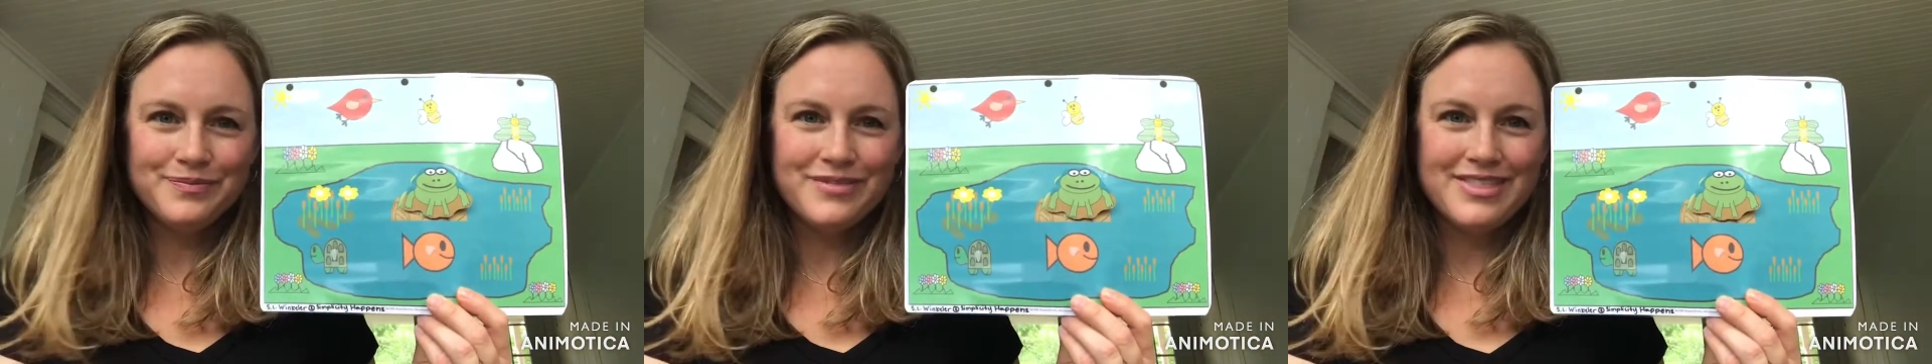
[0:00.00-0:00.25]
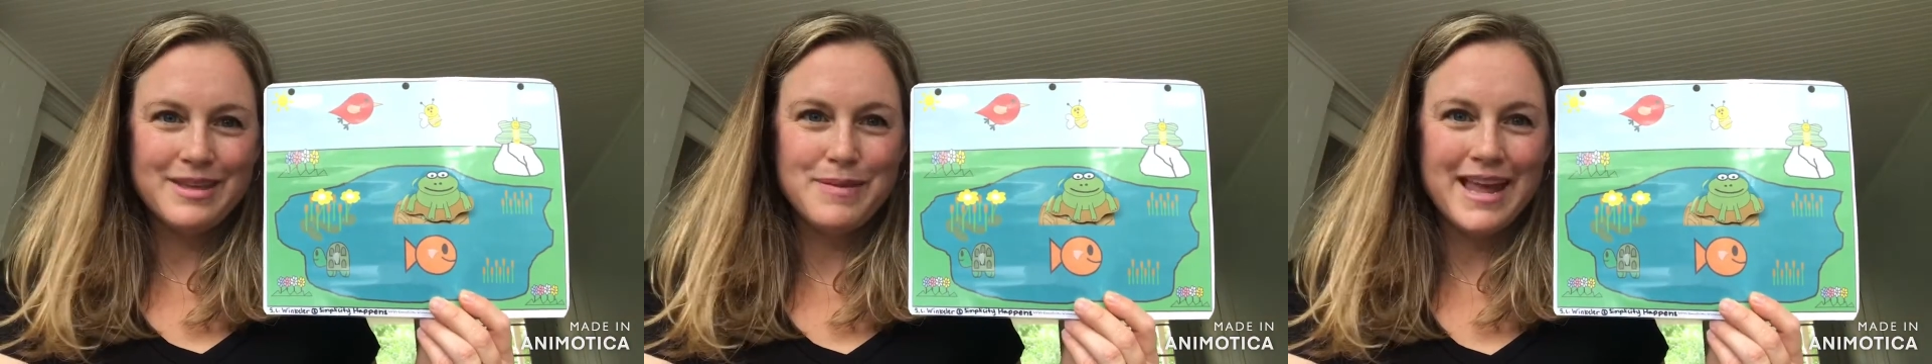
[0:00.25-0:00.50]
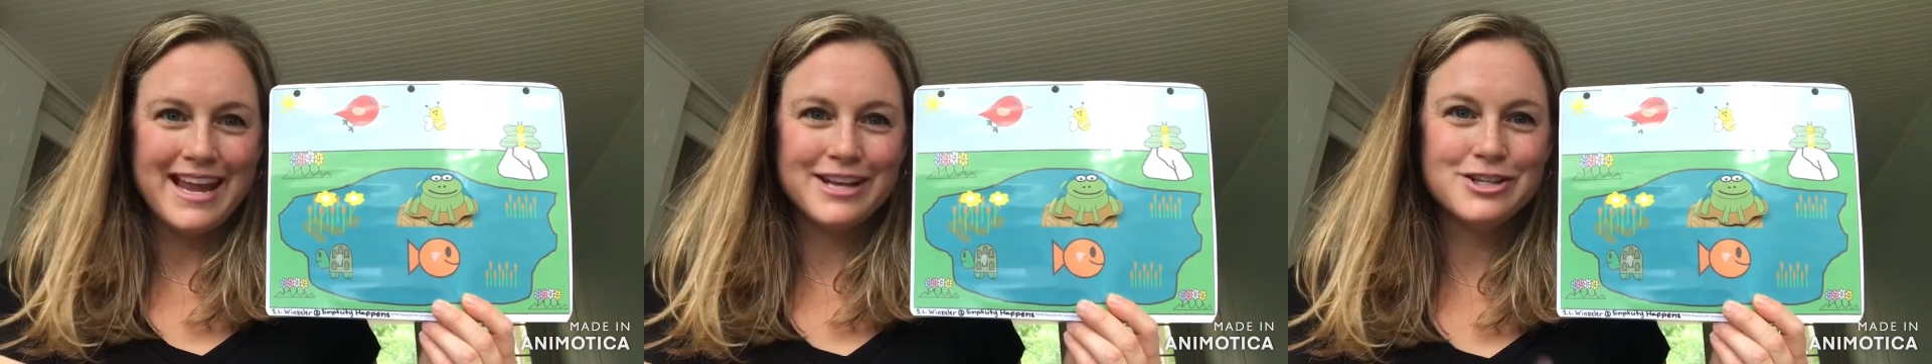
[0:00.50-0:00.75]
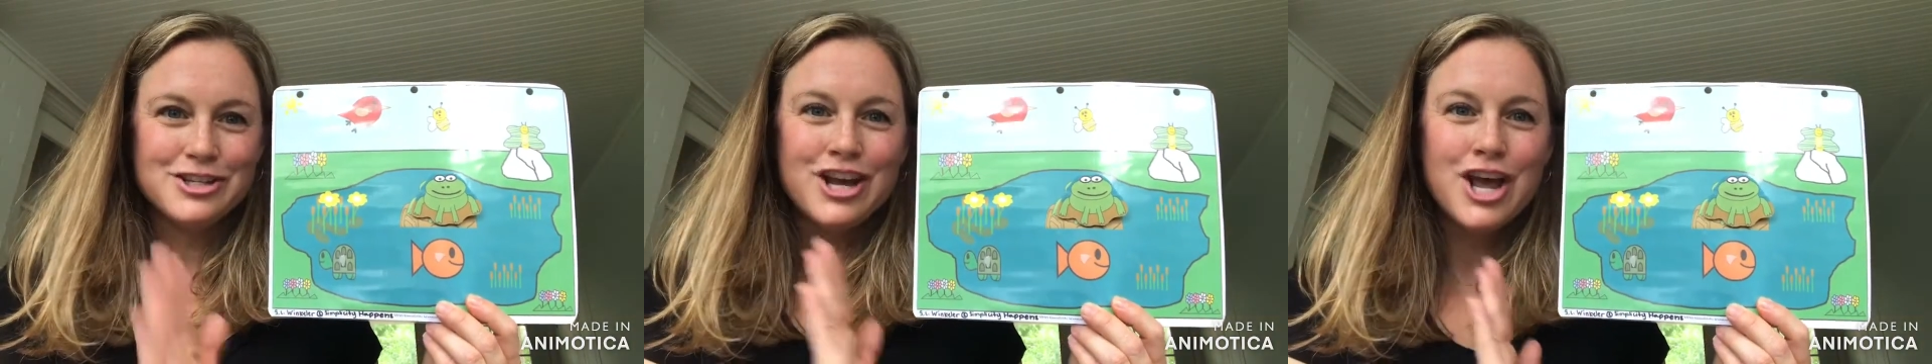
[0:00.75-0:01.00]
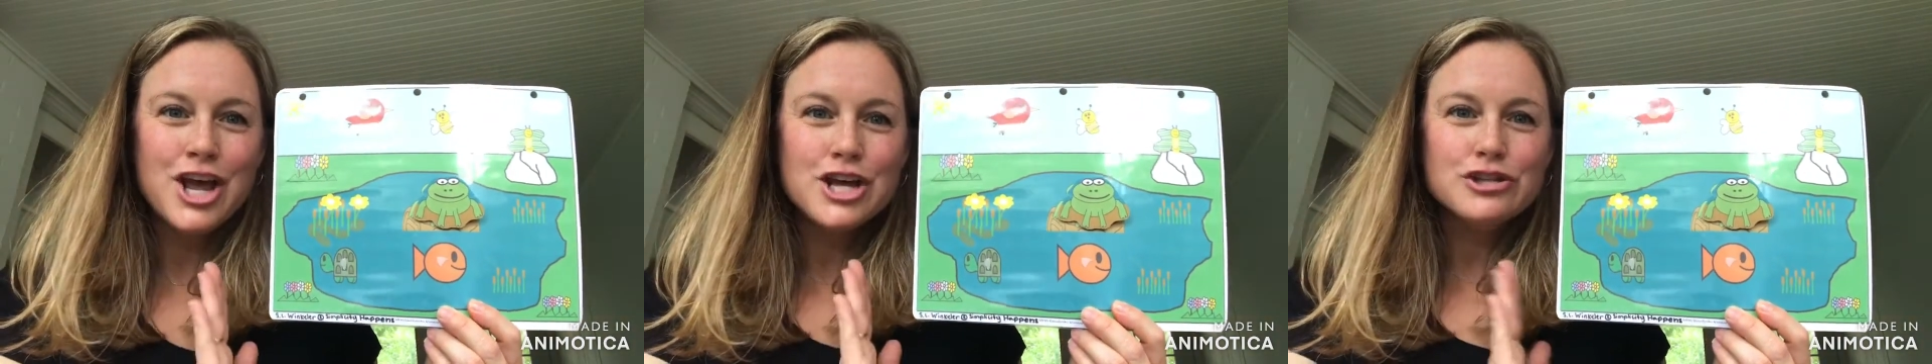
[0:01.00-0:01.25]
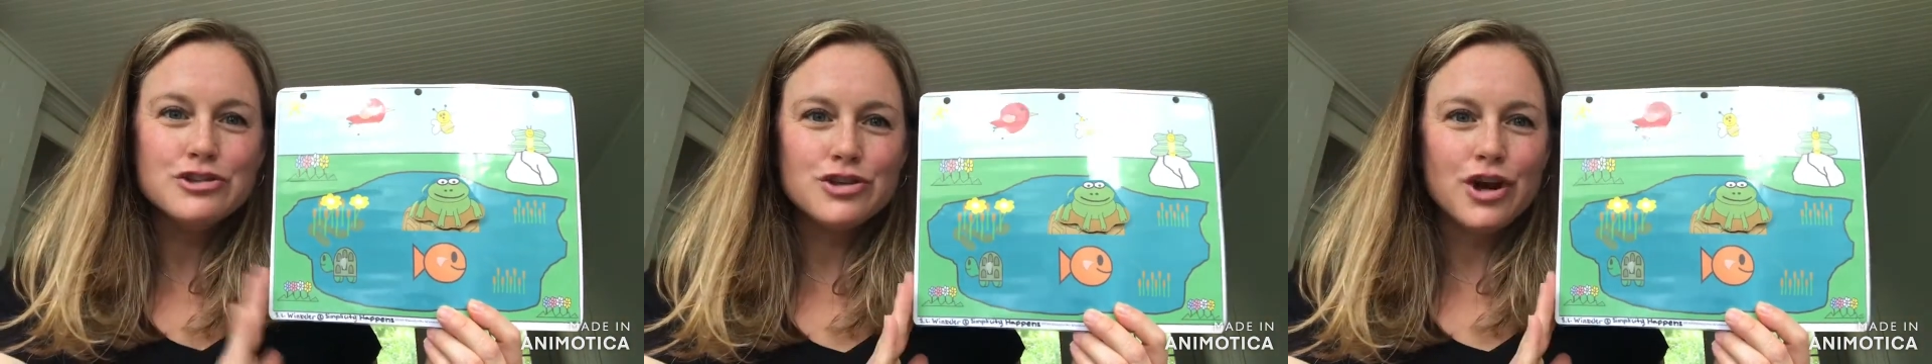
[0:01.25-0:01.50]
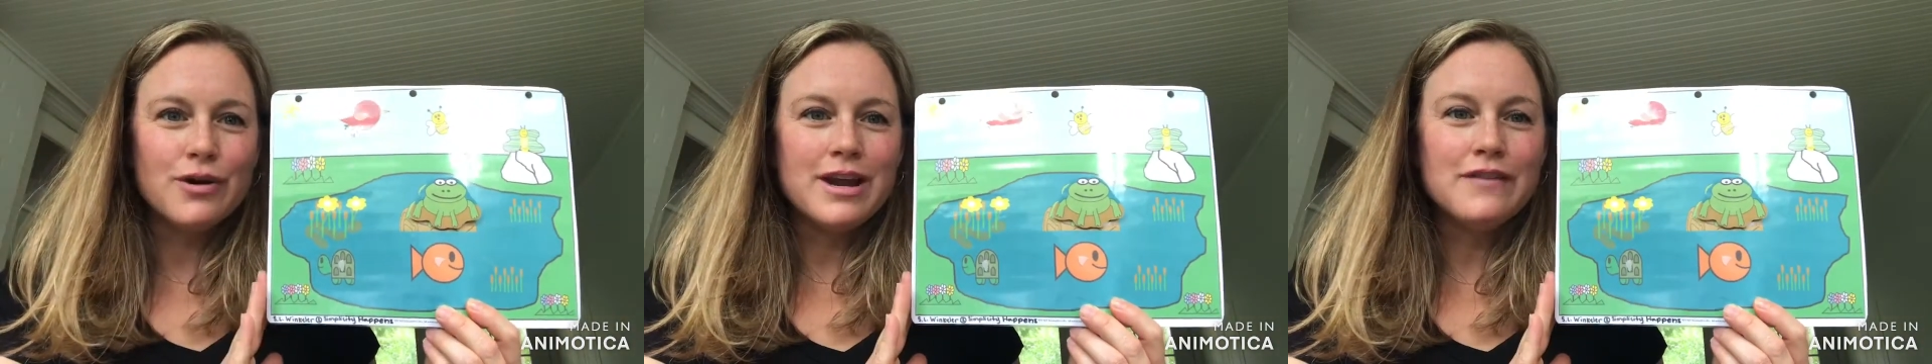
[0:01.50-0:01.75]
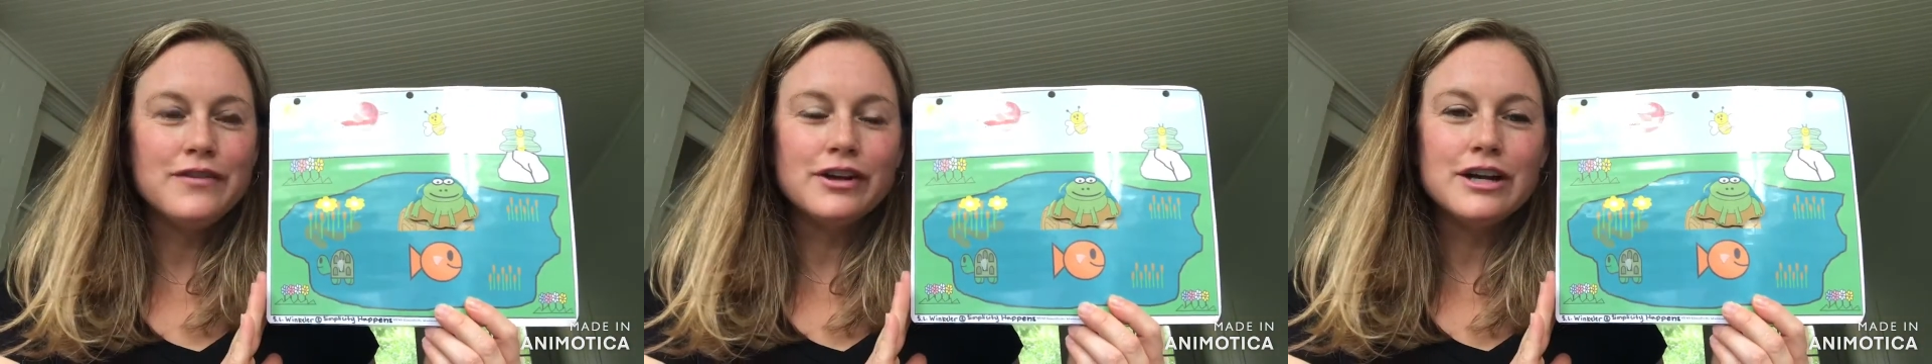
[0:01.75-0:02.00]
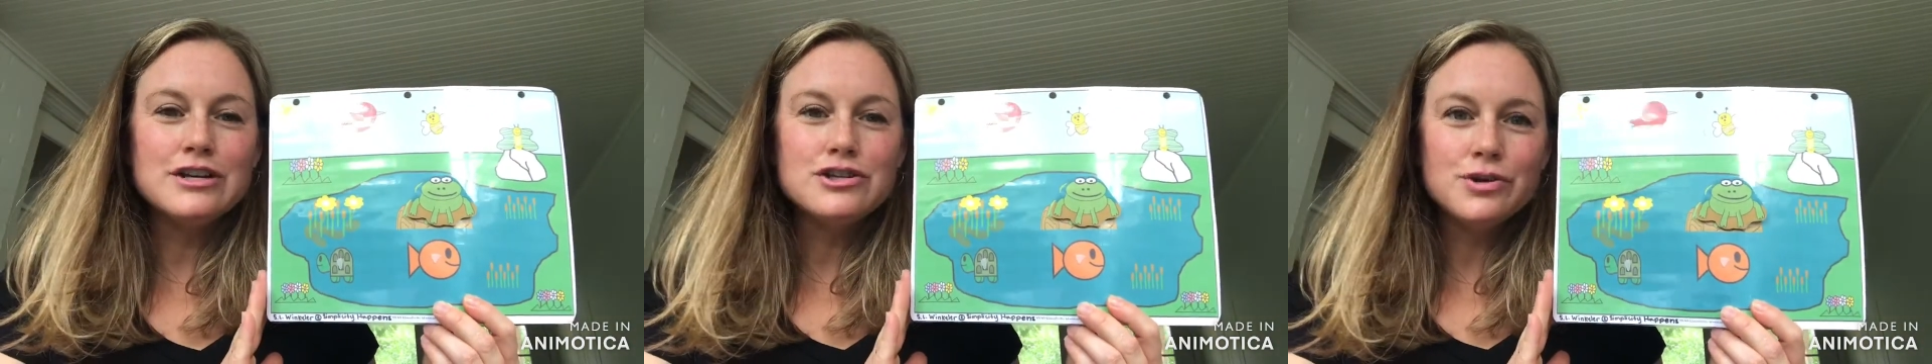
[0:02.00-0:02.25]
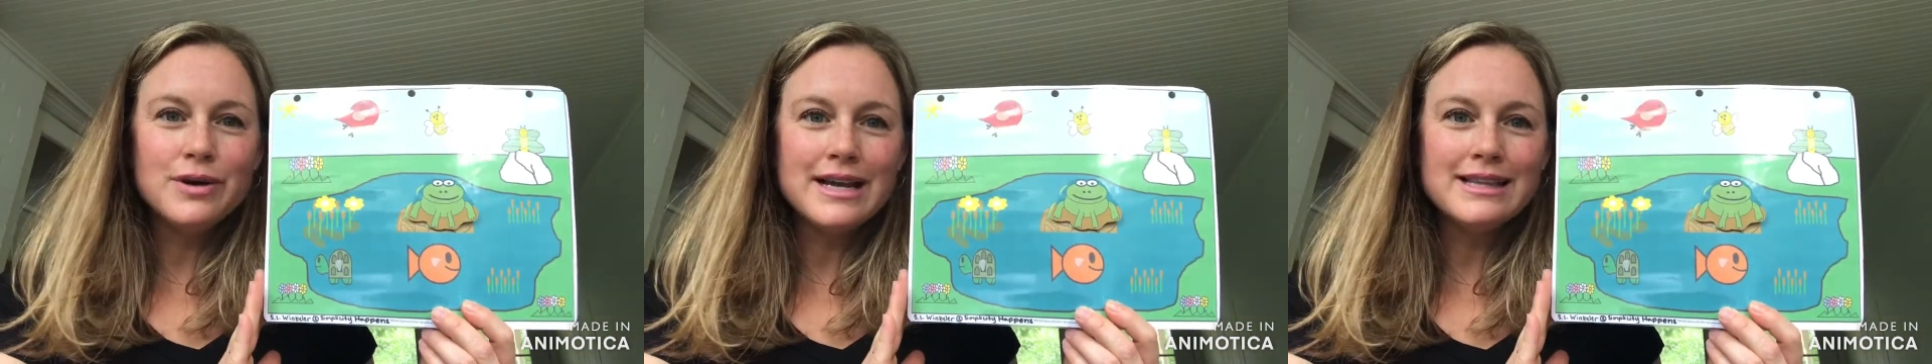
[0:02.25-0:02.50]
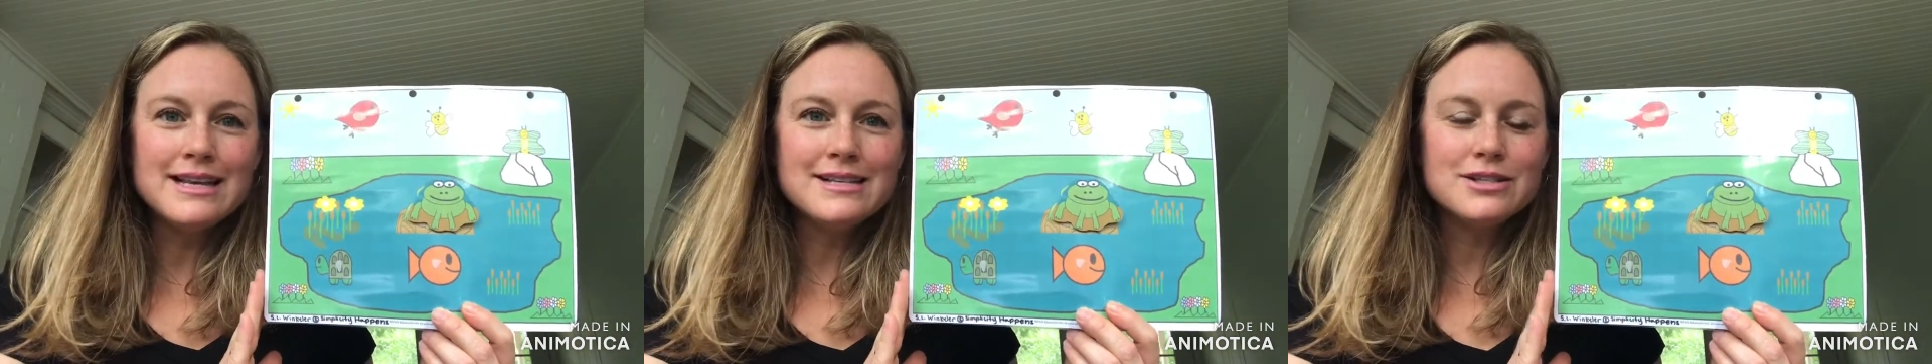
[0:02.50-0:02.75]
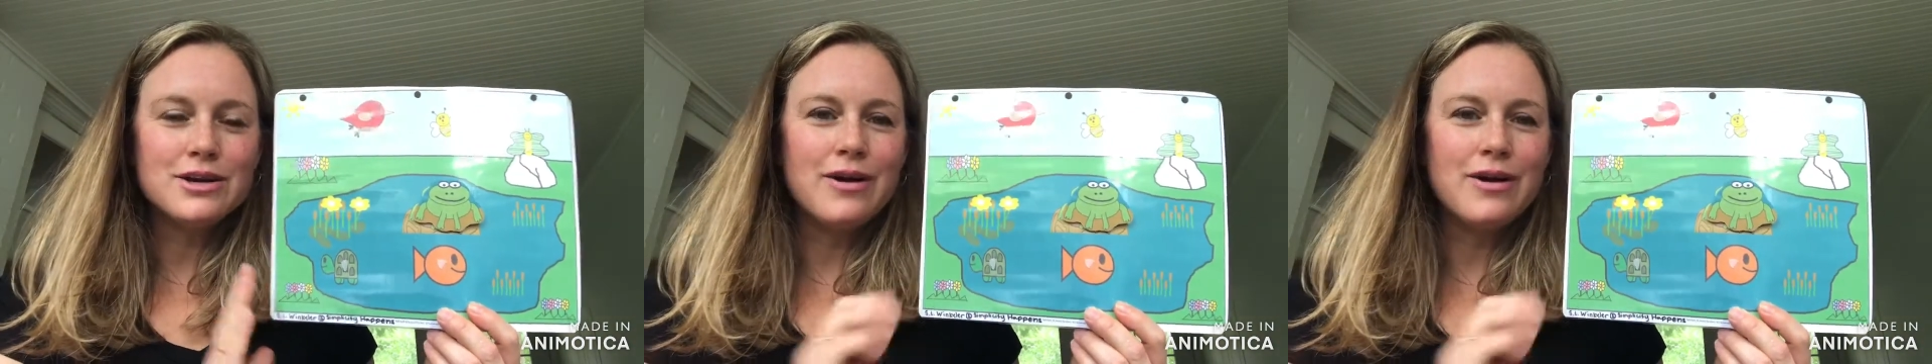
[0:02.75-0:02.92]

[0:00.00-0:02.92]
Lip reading: the page. So if you're enjoying this,